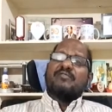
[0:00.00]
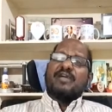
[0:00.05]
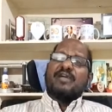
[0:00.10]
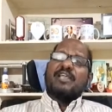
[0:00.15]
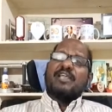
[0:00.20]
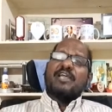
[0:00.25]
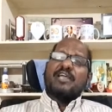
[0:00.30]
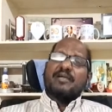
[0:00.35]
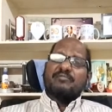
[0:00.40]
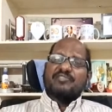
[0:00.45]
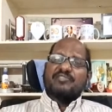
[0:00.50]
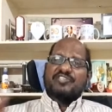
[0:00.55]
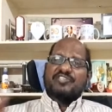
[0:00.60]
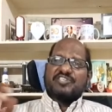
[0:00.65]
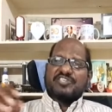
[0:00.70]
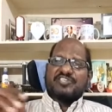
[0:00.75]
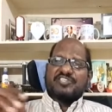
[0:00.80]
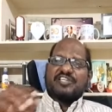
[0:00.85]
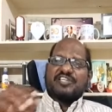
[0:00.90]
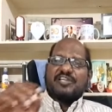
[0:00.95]
Why I am
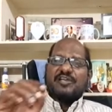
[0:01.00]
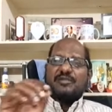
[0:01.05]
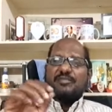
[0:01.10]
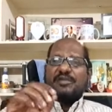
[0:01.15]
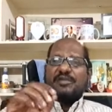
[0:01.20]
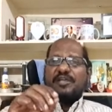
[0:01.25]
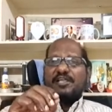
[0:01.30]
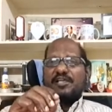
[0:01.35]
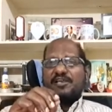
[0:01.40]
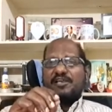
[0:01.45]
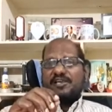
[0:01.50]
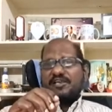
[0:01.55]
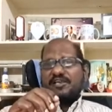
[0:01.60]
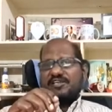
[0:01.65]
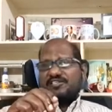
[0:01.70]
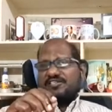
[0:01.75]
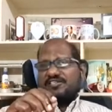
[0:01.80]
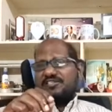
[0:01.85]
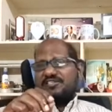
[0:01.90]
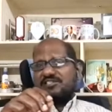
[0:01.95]
stressing on media
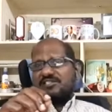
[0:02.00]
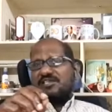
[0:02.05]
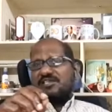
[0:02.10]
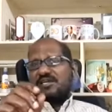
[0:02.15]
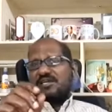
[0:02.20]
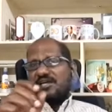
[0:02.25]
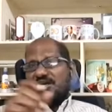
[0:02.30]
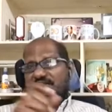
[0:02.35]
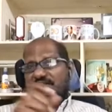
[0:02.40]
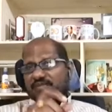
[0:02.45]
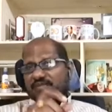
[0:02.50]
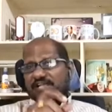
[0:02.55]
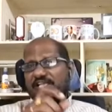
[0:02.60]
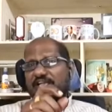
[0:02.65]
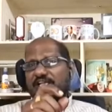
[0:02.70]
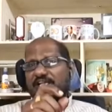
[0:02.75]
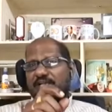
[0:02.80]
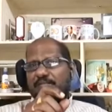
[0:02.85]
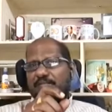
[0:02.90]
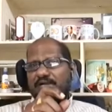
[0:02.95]
relations and why
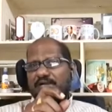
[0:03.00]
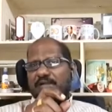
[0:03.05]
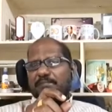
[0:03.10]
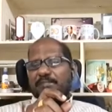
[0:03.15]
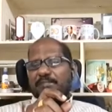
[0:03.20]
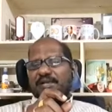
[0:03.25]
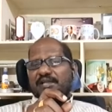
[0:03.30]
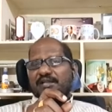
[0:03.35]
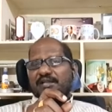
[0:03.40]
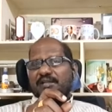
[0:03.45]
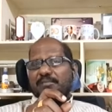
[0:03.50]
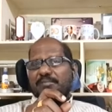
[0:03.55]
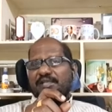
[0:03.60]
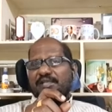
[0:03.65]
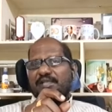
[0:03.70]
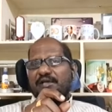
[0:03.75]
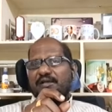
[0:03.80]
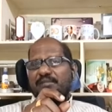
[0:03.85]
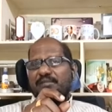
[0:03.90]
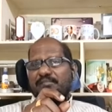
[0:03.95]
I am comparing
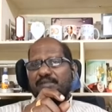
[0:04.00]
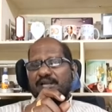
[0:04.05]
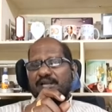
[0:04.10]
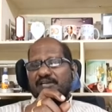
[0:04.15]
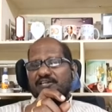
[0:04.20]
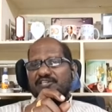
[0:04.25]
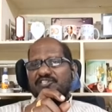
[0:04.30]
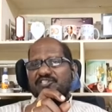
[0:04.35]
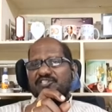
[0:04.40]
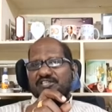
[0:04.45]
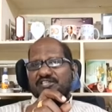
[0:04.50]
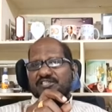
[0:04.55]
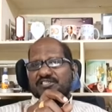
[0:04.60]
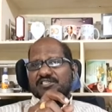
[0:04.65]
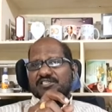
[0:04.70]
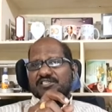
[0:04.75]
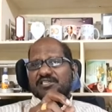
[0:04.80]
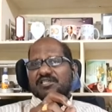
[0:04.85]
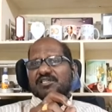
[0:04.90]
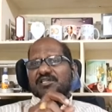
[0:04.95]
PR
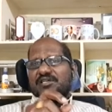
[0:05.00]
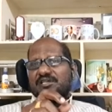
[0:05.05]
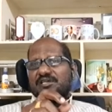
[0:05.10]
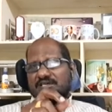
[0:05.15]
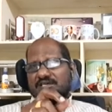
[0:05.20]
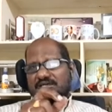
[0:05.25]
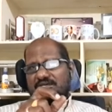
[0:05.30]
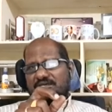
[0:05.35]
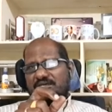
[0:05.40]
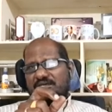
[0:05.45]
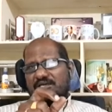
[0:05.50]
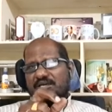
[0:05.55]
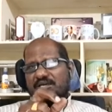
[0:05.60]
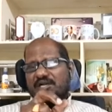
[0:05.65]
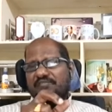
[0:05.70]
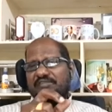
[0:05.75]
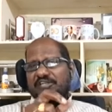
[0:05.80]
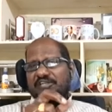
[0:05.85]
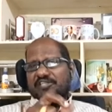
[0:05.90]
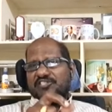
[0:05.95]
practitioners
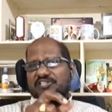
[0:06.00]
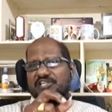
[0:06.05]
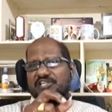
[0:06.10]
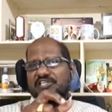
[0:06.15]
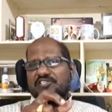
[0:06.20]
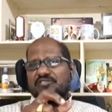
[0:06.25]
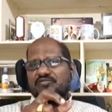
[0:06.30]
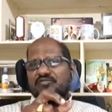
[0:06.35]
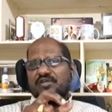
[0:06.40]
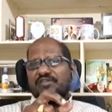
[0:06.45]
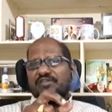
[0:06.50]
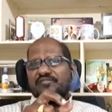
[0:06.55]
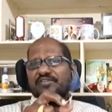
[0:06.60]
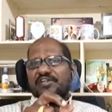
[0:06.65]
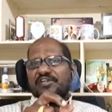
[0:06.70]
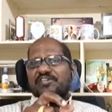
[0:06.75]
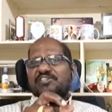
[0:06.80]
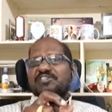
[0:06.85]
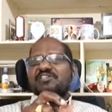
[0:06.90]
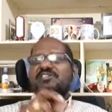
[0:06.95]
having education
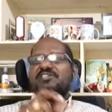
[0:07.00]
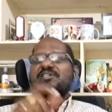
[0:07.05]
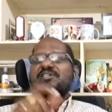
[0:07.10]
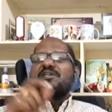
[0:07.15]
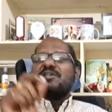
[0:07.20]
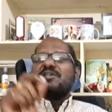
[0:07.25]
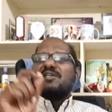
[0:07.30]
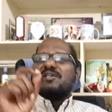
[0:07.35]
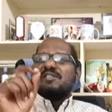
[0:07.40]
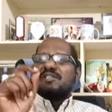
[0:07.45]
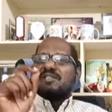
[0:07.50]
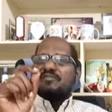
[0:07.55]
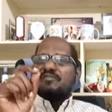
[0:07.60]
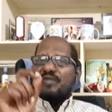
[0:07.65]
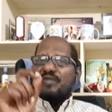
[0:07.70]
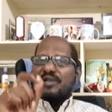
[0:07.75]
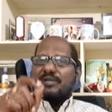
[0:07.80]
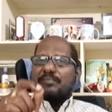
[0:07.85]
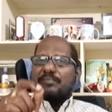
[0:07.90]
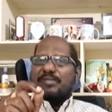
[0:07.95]
qualification is the
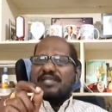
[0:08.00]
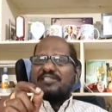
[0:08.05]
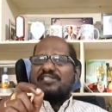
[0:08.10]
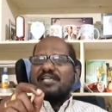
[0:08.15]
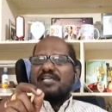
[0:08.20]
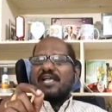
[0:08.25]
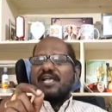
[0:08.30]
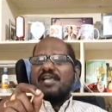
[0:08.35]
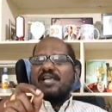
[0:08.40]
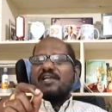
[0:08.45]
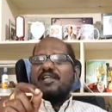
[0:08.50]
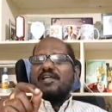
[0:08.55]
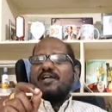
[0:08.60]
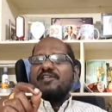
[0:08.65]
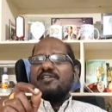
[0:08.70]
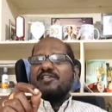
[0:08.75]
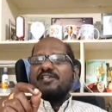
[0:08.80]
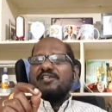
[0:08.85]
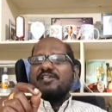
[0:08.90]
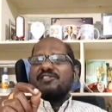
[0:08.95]
one basic
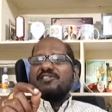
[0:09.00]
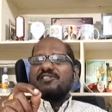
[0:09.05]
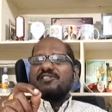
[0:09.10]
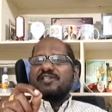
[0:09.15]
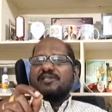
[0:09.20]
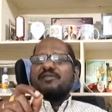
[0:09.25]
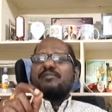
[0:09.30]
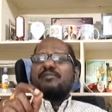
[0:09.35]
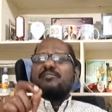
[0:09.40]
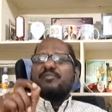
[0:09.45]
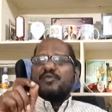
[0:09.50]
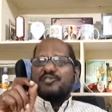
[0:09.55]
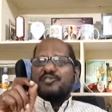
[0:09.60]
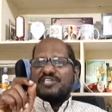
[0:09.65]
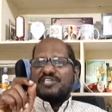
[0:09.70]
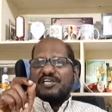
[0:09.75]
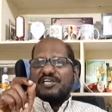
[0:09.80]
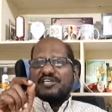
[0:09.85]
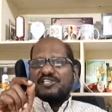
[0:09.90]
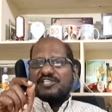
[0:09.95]
idea is that
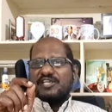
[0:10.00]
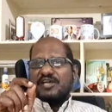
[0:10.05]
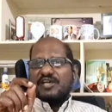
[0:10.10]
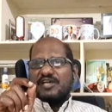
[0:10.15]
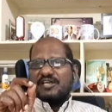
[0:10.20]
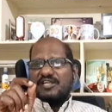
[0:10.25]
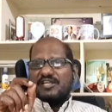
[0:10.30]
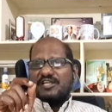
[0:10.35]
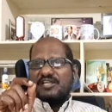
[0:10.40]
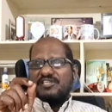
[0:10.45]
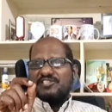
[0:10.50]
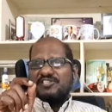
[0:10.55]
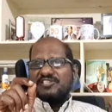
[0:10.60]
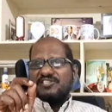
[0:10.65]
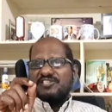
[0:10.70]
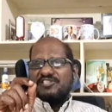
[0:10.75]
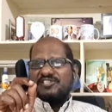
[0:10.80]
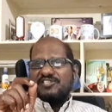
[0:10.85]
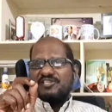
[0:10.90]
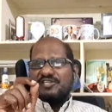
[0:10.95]
project the
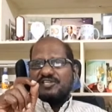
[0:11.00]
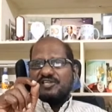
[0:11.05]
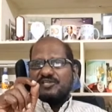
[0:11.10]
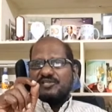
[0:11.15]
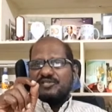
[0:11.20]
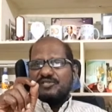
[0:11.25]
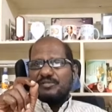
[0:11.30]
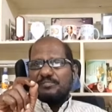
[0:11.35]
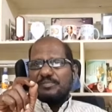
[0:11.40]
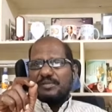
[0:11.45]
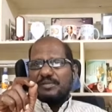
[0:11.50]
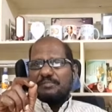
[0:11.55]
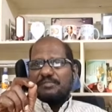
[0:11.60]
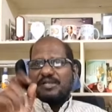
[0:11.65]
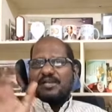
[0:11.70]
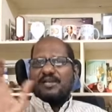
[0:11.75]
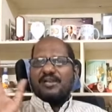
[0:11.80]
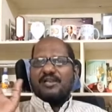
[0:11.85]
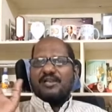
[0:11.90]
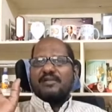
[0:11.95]
organization into the
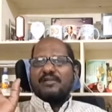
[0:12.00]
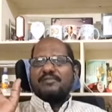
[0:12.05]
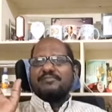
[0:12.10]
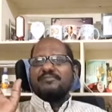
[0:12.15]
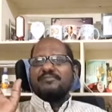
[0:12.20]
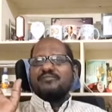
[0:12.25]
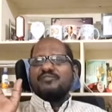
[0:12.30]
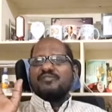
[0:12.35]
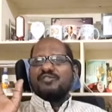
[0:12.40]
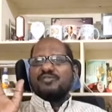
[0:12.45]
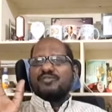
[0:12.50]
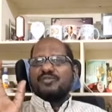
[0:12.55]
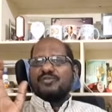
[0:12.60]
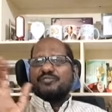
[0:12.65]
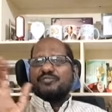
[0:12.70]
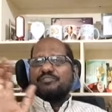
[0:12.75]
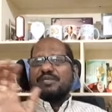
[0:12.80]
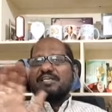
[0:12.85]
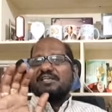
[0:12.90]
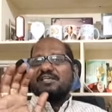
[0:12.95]
people.
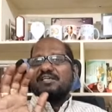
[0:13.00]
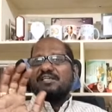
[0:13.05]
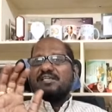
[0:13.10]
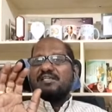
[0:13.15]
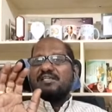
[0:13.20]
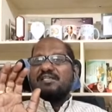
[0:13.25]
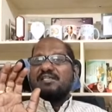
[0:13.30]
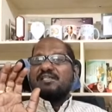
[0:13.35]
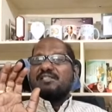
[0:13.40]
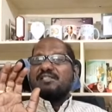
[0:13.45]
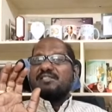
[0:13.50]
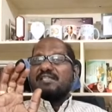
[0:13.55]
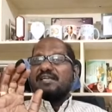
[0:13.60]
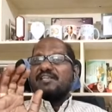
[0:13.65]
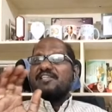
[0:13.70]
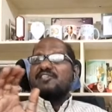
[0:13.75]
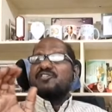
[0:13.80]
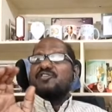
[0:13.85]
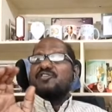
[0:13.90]
So, but that